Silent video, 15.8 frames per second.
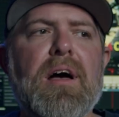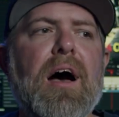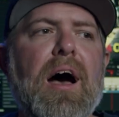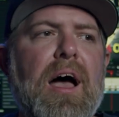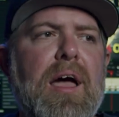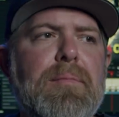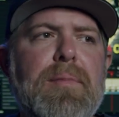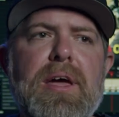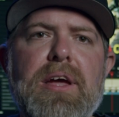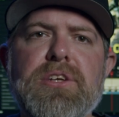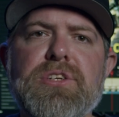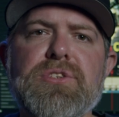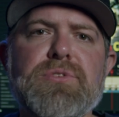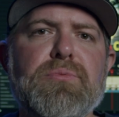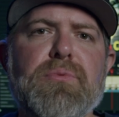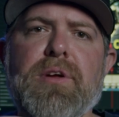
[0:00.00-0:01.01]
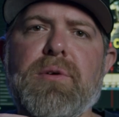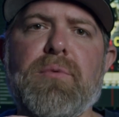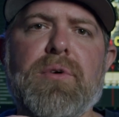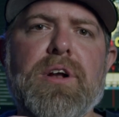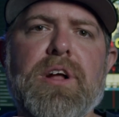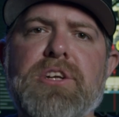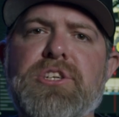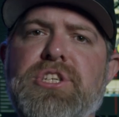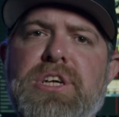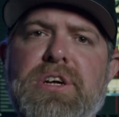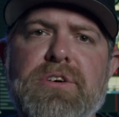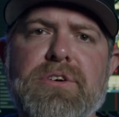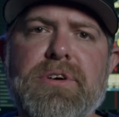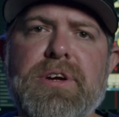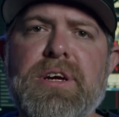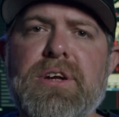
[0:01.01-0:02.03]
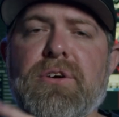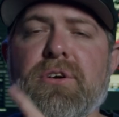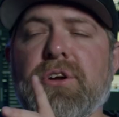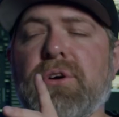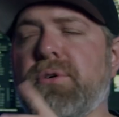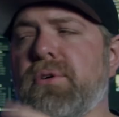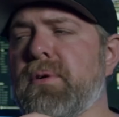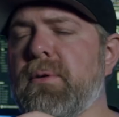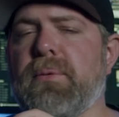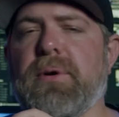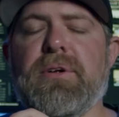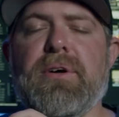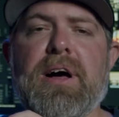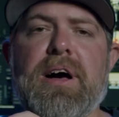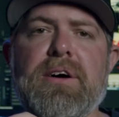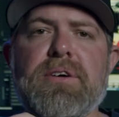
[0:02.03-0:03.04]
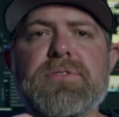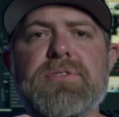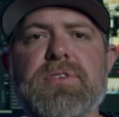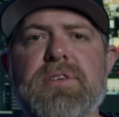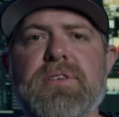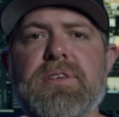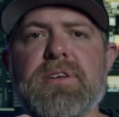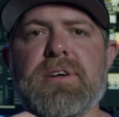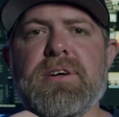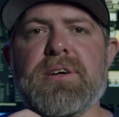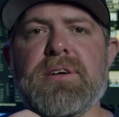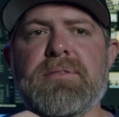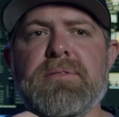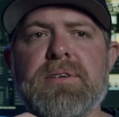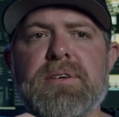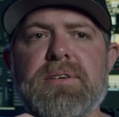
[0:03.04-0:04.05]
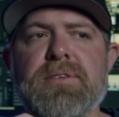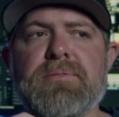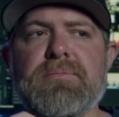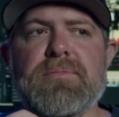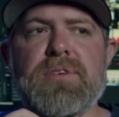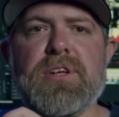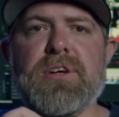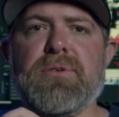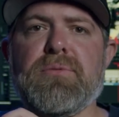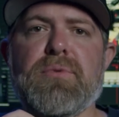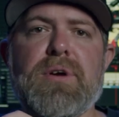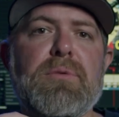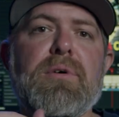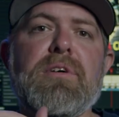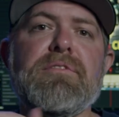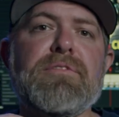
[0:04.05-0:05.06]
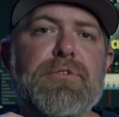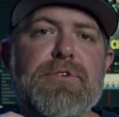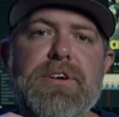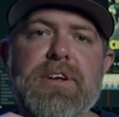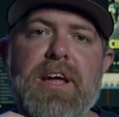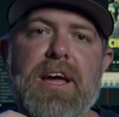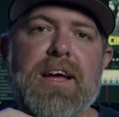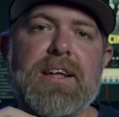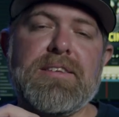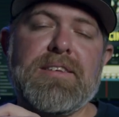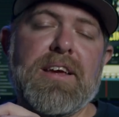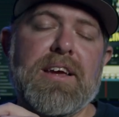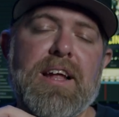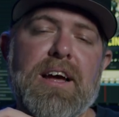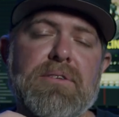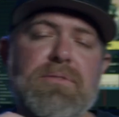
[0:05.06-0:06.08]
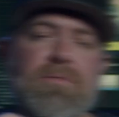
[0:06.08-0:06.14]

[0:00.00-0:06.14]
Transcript: I may just rent one on ShareGrid or go to a rental house and you know, rent one for a day and take it out.